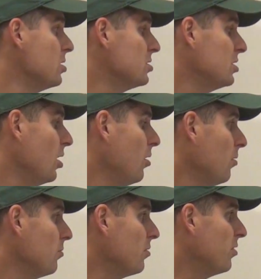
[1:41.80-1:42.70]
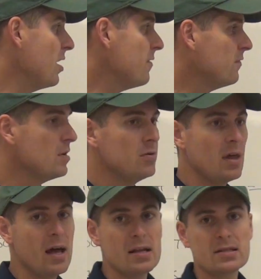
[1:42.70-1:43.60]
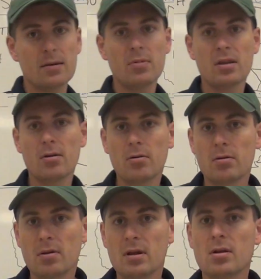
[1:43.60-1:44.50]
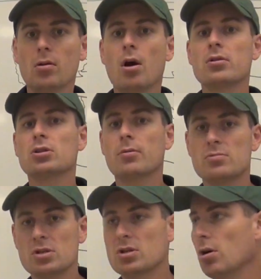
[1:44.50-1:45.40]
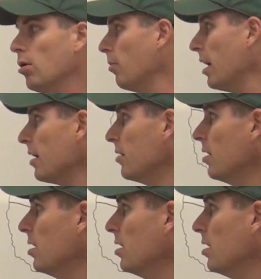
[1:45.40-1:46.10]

So they viewed that as something that would, in the long term, just go away.